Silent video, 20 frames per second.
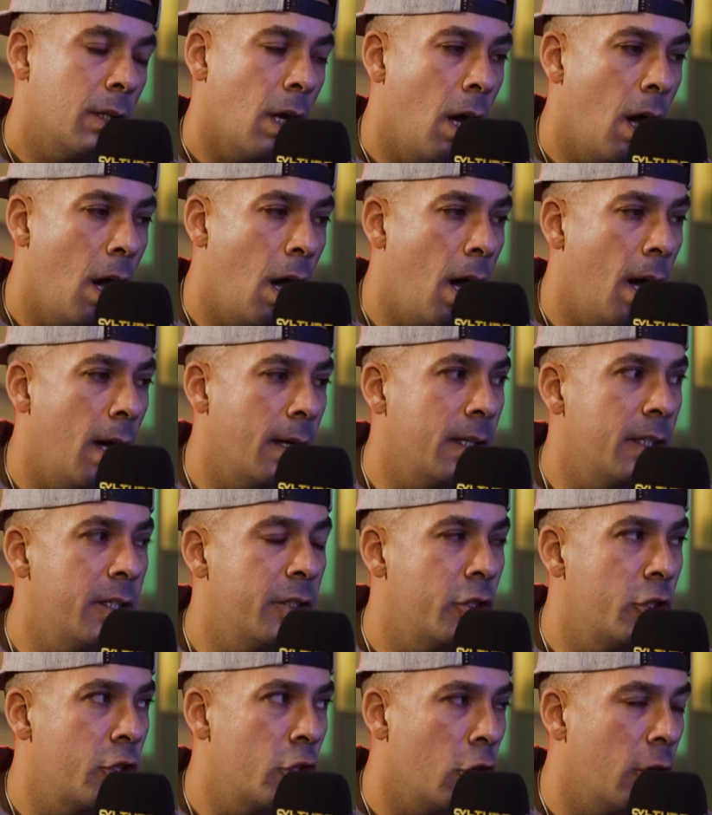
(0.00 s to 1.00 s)
to. The
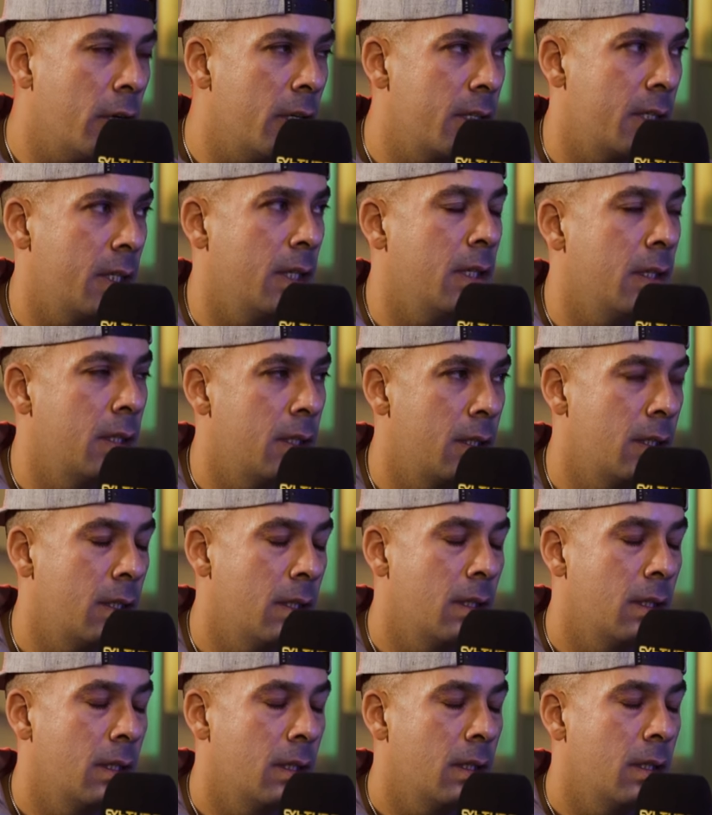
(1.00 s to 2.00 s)
hardest choices,
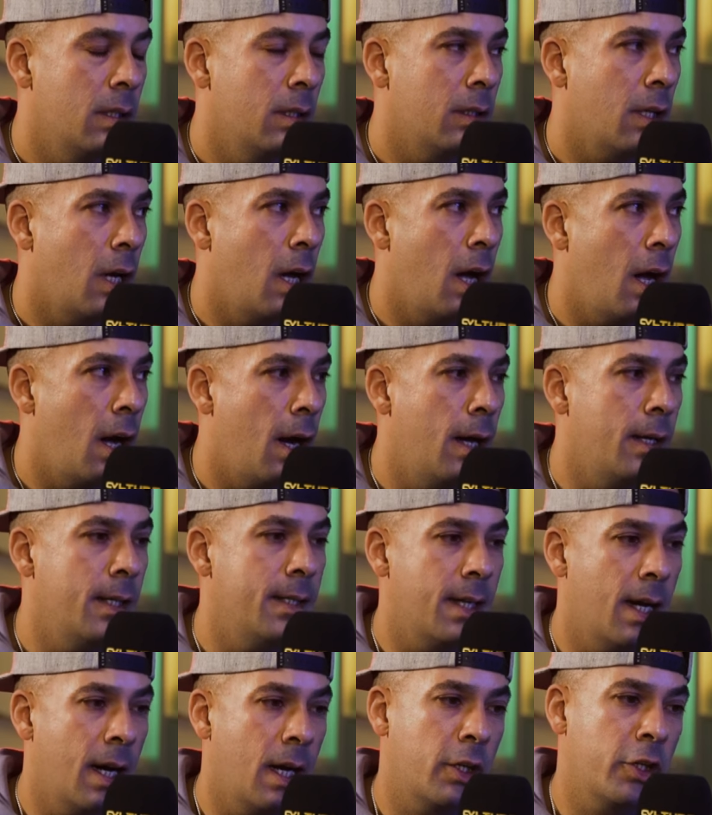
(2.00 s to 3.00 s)
the
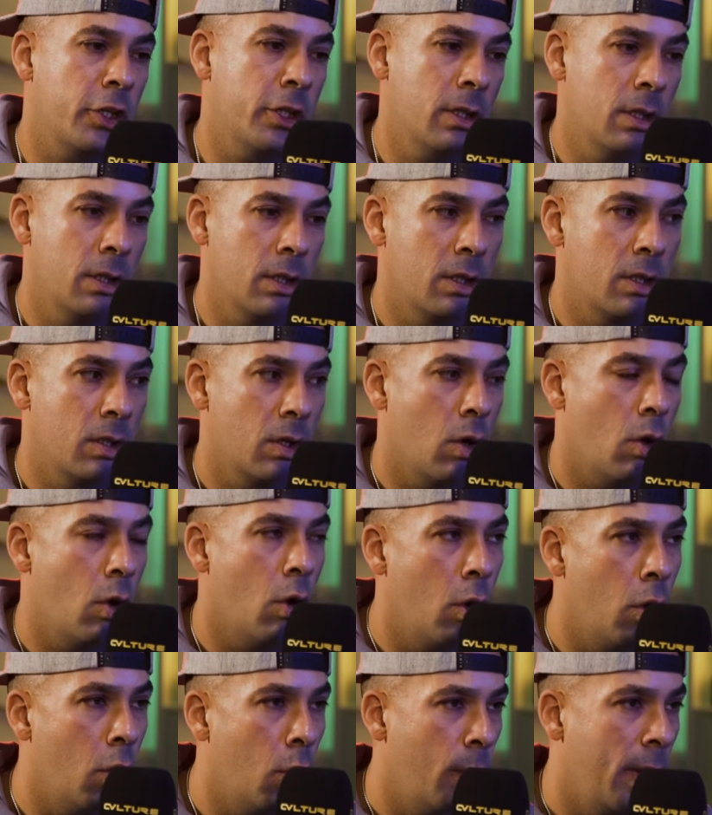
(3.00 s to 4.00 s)
hardest actions,
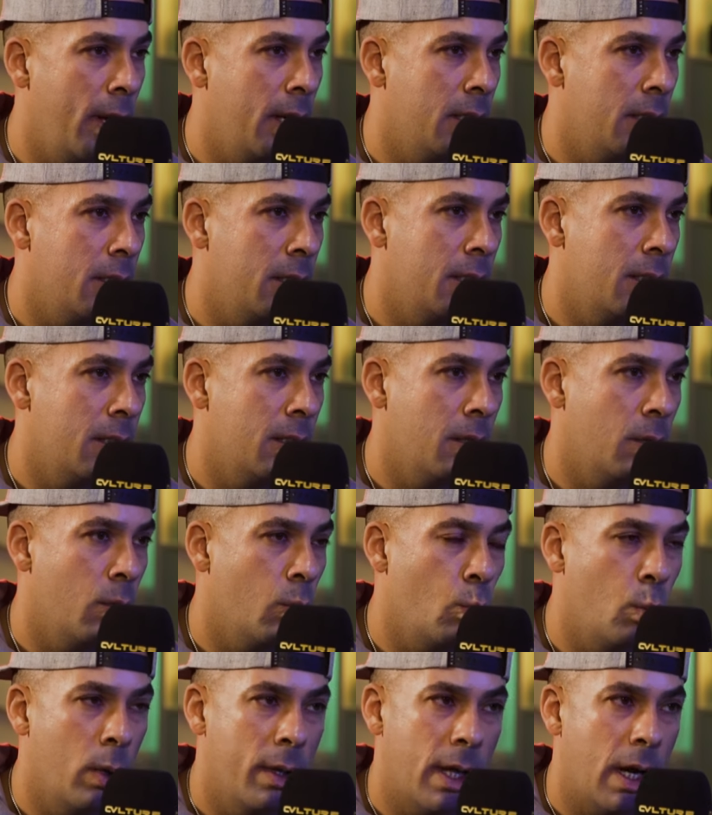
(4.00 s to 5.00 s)
always,
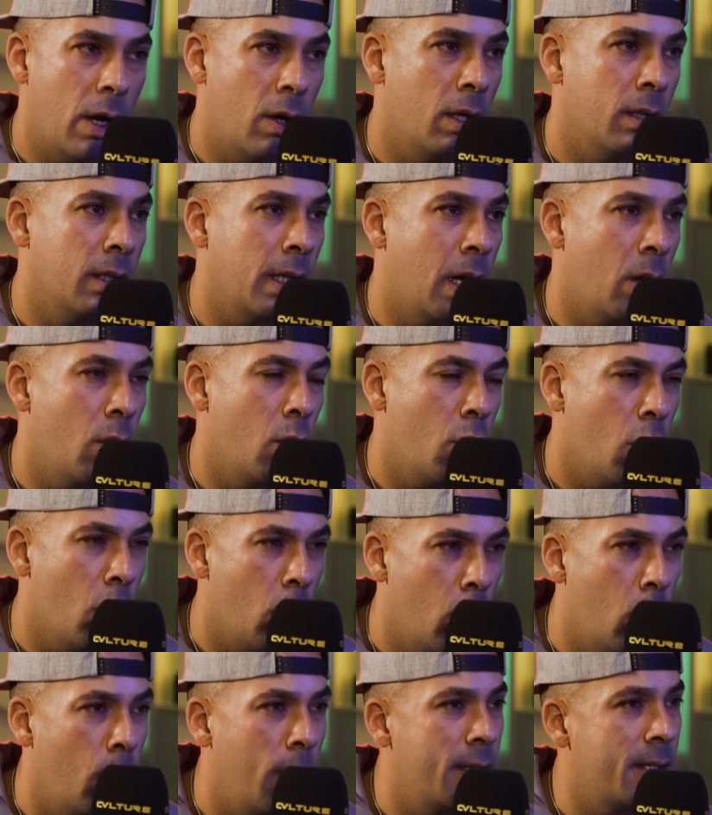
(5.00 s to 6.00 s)
without a doubt,
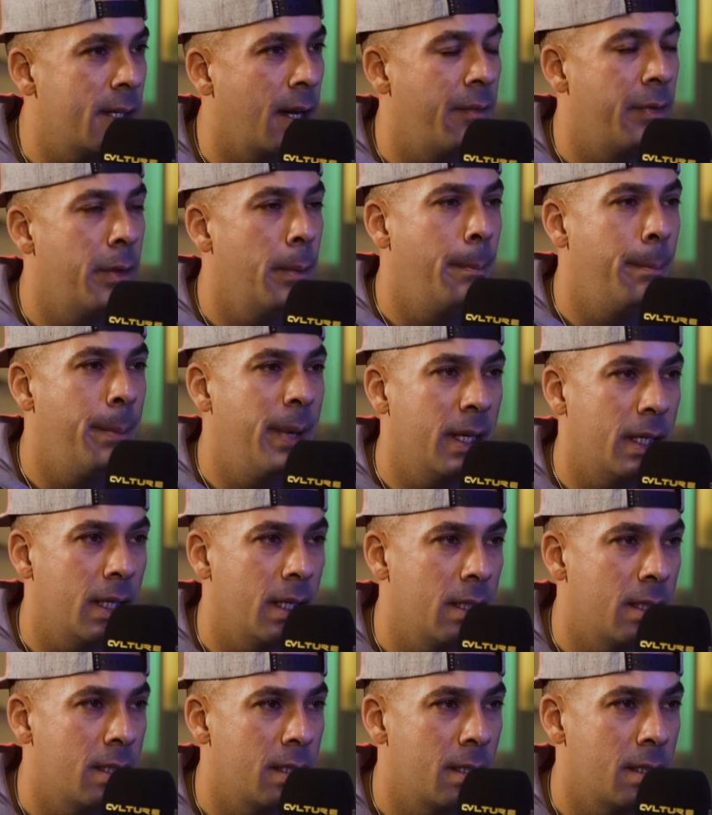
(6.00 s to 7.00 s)
always have the
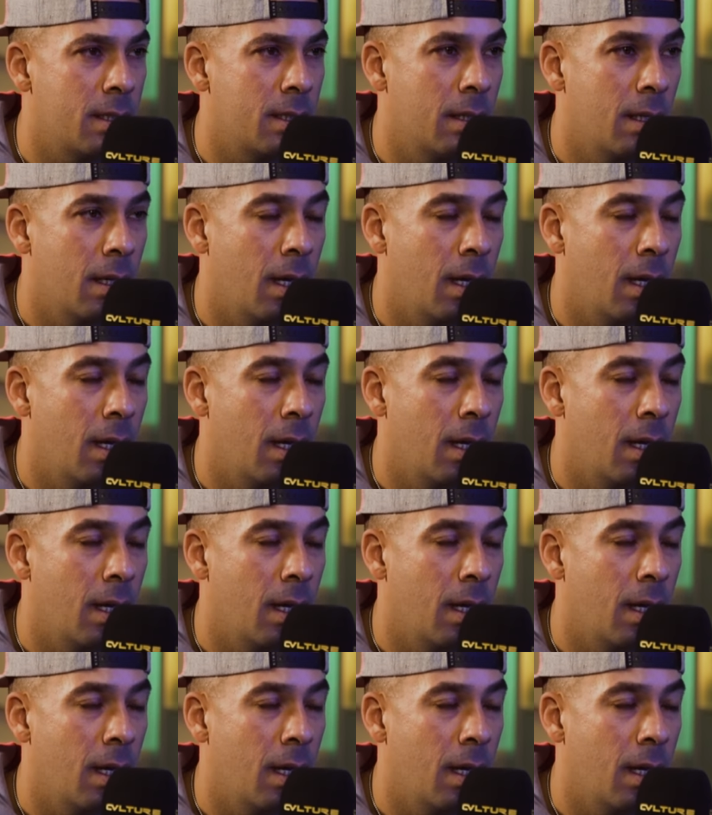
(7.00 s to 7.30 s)
biggest